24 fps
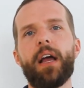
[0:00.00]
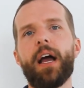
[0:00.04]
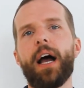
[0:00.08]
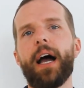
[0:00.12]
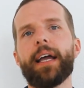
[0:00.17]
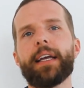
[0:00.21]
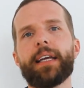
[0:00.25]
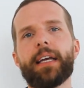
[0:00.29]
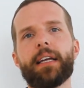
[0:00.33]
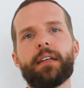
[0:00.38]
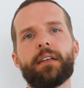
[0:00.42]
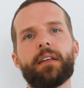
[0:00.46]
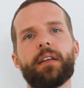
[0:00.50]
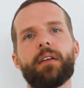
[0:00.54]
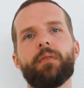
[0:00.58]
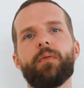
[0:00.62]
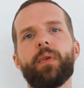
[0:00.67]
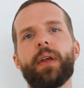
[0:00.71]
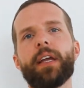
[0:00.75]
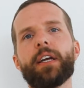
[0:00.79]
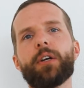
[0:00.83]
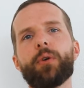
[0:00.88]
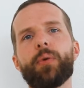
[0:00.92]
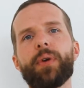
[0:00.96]
I can
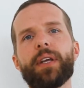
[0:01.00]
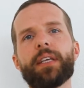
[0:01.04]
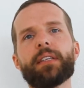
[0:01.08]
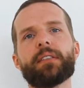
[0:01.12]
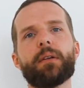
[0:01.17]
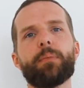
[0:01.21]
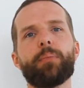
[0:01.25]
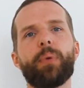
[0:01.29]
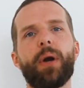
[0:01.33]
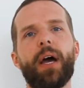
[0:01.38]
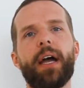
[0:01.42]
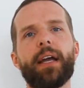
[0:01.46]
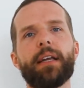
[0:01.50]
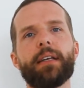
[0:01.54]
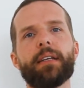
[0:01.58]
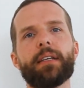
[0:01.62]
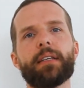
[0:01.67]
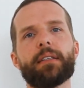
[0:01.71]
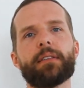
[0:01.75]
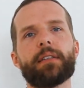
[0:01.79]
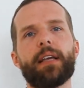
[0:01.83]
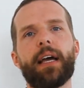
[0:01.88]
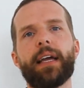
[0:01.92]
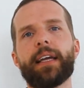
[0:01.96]
increase the
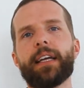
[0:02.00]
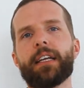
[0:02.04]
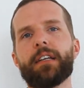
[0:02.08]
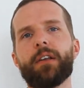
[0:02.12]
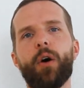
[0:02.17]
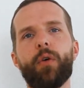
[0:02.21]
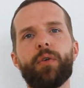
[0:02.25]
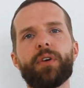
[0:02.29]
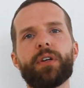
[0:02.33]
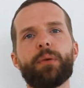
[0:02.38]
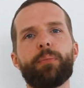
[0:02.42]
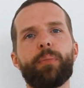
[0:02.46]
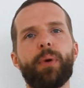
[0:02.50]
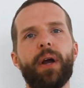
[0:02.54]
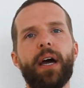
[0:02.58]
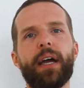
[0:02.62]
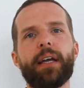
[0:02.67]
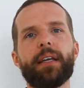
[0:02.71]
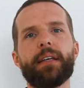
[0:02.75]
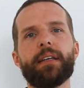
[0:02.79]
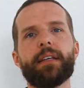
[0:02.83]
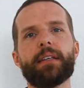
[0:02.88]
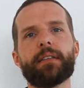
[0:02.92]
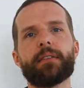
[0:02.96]
brightness, I can lower the
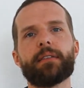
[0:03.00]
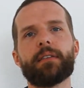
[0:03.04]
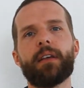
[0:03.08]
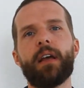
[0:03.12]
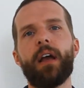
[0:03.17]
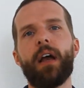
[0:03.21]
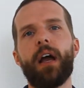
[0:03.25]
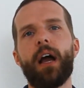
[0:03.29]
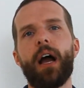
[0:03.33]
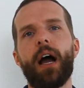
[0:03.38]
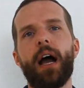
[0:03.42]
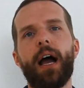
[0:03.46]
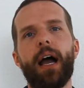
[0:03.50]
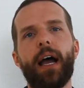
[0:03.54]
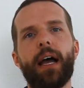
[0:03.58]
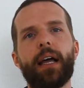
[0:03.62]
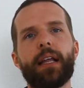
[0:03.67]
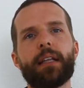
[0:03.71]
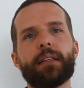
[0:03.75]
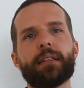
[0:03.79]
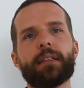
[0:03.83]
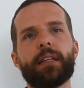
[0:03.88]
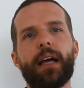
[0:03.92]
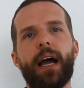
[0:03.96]
brightness,
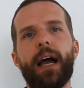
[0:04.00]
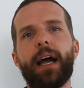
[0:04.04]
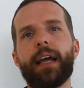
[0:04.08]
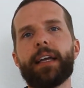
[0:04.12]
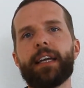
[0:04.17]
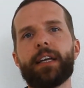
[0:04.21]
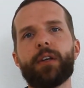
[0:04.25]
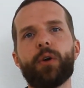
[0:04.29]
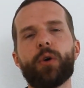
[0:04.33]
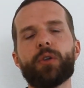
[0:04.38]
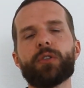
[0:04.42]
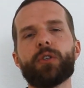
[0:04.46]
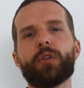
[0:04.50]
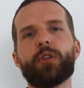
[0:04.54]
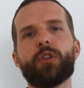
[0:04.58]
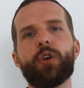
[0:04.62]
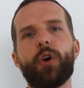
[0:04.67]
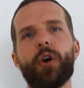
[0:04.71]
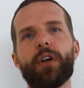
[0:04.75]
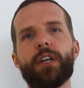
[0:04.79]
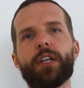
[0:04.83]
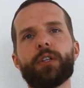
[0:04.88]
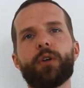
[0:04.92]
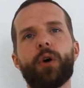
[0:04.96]
and I can also
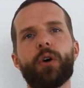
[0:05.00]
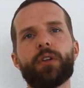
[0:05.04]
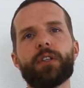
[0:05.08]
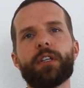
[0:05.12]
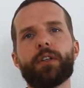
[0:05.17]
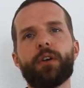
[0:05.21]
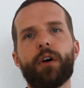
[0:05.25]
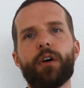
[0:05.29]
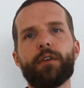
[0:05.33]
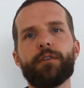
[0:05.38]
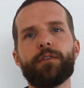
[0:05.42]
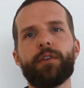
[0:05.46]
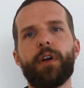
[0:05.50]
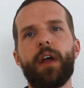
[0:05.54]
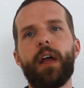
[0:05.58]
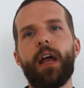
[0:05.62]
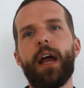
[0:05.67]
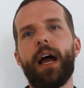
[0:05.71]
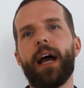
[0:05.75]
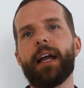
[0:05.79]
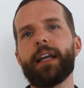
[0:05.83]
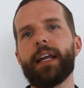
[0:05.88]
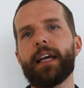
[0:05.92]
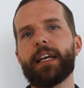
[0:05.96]
turn it on and off,
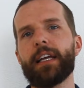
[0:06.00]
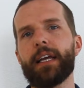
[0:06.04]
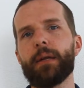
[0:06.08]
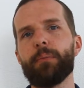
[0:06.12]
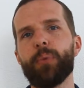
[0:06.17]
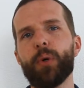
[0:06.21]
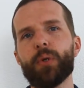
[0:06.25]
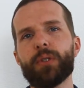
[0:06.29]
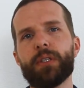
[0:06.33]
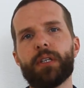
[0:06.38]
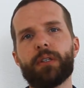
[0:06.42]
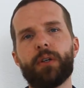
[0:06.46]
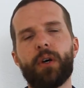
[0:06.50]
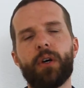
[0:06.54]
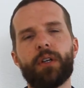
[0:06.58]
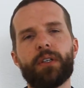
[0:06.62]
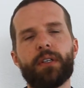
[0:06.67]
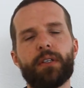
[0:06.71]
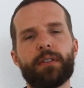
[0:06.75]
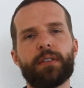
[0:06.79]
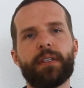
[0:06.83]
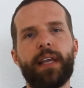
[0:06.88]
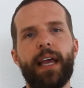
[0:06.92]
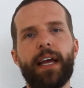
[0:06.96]
and I can put it on
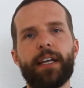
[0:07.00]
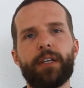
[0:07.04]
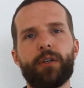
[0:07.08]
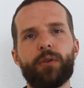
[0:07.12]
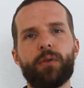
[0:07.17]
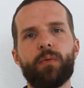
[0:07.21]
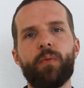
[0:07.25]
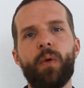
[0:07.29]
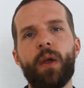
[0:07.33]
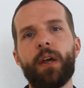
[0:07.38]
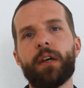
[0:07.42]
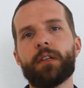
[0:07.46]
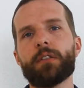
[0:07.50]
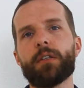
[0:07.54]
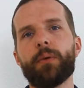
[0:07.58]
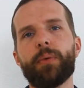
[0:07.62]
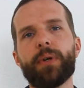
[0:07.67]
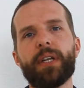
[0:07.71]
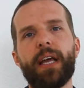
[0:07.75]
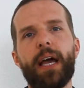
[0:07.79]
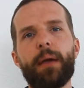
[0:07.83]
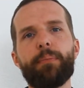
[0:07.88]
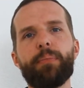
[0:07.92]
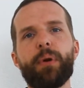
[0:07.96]
a schedule. So
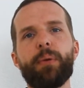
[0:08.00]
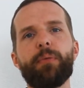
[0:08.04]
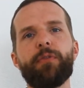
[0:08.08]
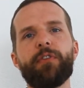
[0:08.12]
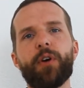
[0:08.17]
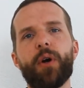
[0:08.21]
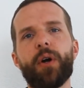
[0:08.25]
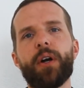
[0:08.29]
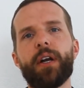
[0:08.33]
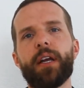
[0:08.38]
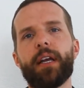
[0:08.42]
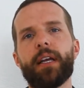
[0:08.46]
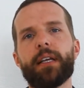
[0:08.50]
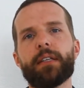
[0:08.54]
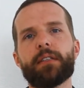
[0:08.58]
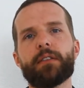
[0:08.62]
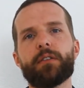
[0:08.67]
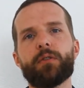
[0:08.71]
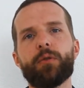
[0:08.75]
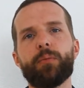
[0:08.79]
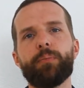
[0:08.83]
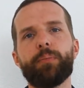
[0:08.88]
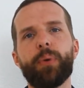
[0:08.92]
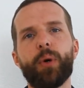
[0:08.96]
what I prefer is
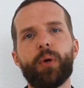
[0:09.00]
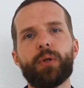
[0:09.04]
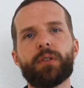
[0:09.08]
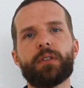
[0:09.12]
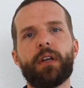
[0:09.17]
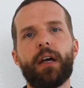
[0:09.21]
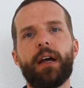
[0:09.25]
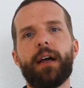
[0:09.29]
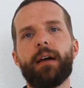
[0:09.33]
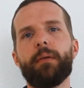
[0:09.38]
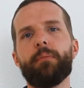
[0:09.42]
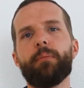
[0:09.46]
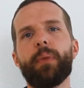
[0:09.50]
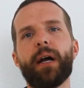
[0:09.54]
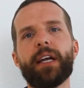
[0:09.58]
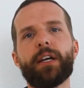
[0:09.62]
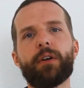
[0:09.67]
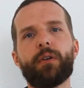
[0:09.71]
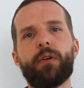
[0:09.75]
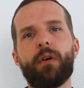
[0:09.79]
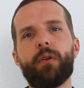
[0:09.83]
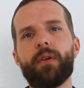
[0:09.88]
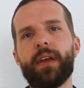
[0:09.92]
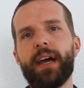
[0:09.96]
to put my
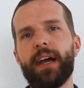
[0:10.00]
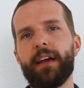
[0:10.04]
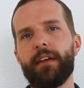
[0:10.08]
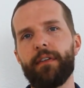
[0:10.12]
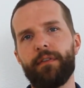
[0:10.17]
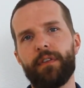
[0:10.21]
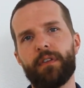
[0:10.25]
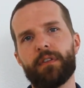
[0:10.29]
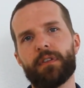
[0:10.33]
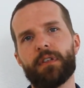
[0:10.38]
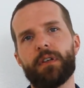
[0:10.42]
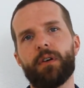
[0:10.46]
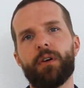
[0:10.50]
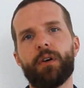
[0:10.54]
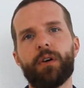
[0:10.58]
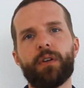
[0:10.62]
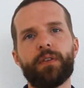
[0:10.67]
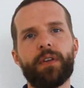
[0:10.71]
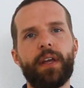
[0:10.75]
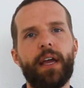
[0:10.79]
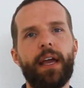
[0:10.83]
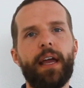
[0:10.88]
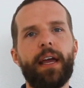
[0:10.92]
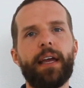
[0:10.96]
grow lights
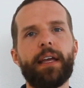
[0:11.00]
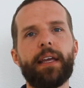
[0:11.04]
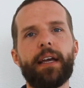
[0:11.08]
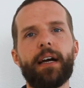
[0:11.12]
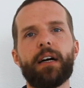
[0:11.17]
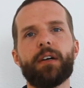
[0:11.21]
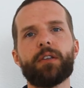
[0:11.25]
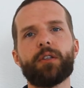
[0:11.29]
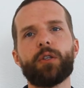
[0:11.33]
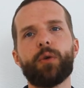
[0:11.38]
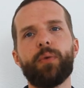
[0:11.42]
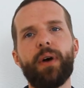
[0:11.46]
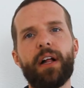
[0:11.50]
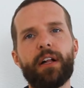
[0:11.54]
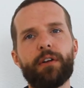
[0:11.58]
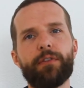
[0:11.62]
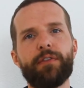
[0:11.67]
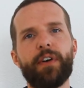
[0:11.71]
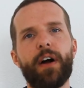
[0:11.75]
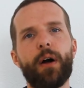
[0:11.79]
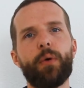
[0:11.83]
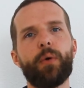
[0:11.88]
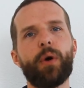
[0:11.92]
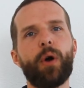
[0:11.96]
on a
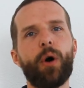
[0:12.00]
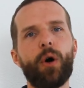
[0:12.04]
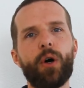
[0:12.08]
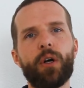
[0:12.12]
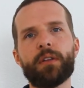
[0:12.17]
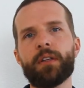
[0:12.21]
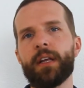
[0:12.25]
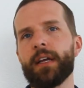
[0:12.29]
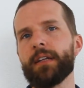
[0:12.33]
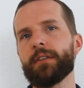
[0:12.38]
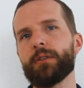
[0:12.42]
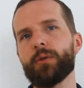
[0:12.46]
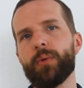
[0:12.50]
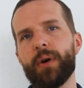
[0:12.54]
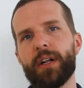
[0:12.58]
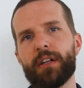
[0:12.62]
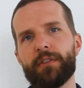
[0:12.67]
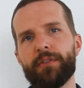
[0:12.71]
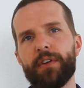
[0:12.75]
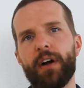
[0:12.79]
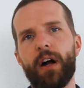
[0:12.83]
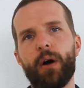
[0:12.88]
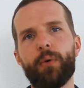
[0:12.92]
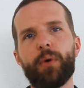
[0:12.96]
12-hour on and
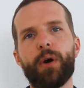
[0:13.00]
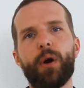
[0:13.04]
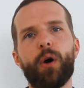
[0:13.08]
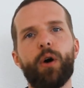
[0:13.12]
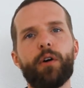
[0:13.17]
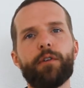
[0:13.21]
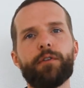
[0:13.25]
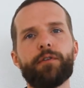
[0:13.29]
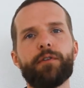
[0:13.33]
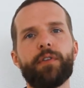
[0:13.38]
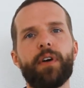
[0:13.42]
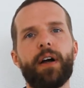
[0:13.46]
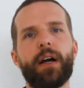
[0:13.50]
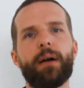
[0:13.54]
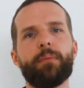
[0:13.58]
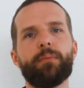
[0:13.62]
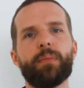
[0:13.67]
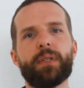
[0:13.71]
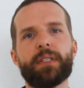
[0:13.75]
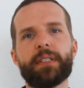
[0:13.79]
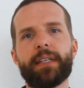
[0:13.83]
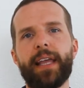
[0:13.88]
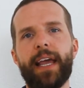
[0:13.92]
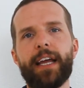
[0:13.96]
12-hour off
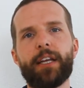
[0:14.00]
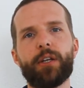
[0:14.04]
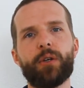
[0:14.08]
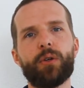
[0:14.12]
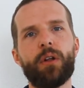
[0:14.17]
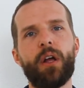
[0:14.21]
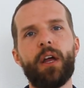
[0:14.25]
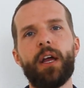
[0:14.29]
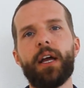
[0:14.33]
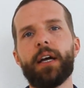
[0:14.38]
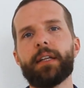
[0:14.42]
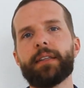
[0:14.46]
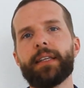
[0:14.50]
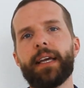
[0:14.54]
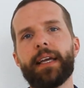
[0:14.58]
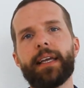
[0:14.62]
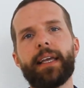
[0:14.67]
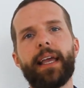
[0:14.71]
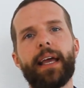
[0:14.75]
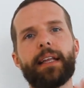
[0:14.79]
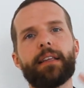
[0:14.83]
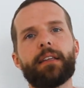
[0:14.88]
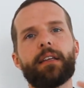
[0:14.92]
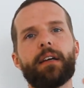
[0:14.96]
schedule. They
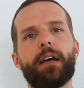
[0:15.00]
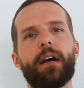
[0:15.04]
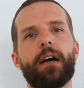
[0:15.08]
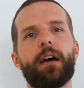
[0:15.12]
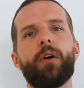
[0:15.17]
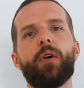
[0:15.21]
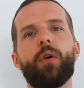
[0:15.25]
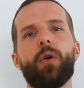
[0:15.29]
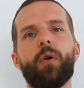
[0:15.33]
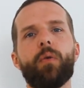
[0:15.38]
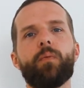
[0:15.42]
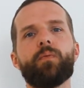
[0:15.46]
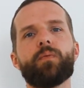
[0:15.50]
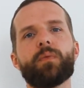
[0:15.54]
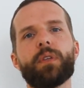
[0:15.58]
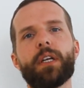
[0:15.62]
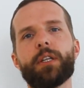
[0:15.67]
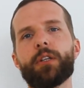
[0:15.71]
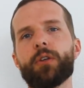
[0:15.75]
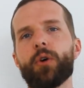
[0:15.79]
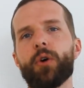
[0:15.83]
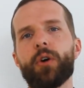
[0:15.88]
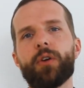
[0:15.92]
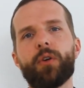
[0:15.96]

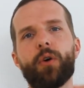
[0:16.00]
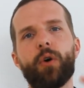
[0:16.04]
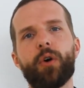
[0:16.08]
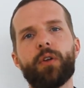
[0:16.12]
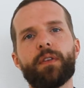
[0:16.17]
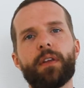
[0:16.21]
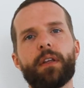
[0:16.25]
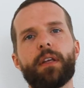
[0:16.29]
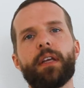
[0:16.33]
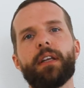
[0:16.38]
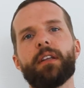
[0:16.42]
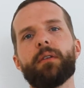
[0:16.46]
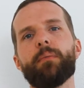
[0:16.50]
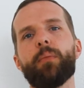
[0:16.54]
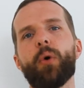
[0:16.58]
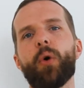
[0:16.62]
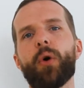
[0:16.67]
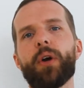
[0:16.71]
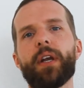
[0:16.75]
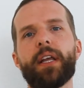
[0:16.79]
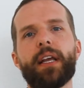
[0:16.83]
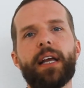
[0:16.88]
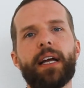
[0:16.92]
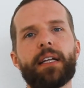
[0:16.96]
turn on in the
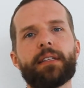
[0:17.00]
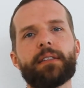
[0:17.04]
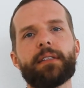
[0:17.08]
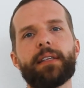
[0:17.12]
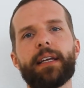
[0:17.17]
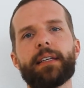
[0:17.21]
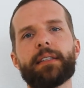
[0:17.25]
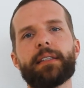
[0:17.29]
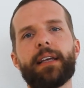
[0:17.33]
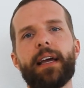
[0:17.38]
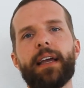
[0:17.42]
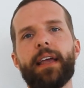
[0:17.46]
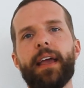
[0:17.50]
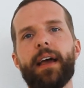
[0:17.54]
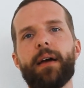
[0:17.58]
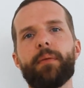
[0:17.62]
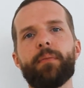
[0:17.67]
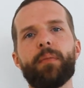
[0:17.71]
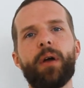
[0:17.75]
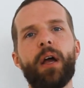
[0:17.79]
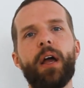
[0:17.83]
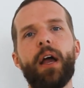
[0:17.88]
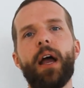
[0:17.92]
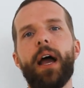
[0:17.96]
morning at 6
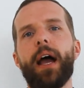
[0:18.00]
a.m.